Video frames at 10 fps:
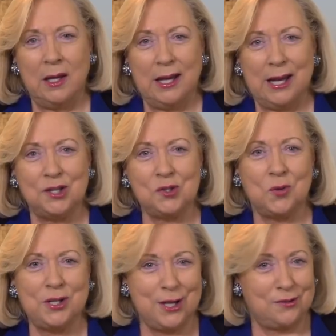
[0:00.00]

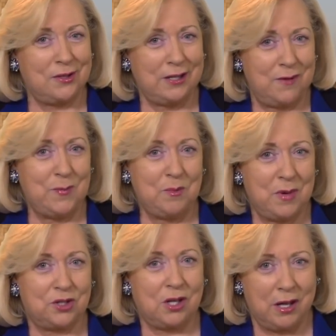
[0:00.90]
History doesn't give me
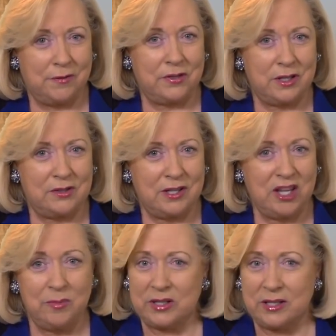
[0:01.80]
much confidence in
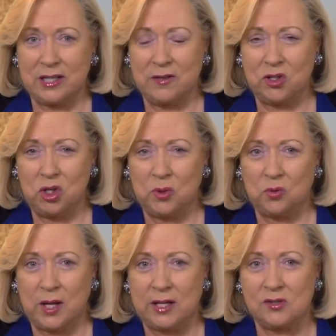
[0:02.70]
the ability of the human
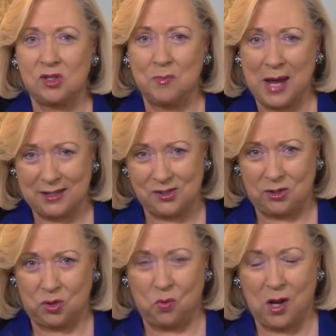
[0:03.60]
race to make
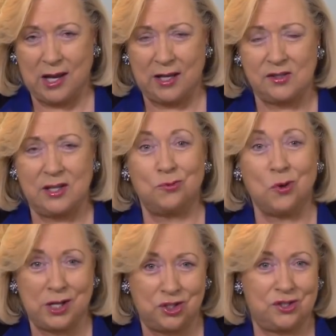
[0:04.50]
such wise and
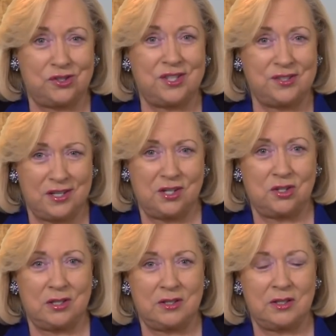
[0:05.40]
righteous
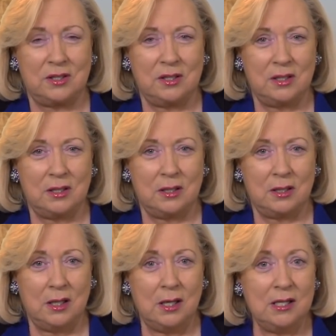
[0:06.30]
decisions.
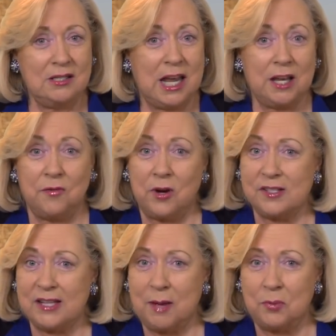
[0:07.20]
Take, for
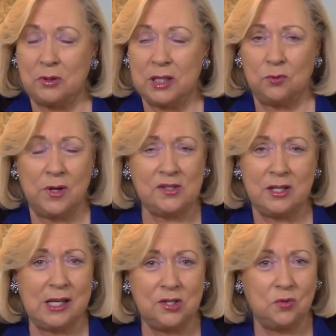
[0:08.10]
example, in
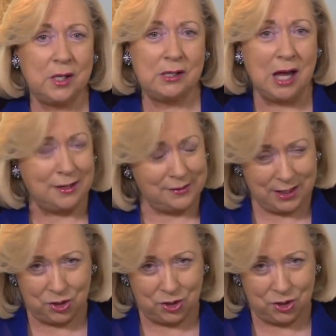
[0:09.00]
recent history, Nazi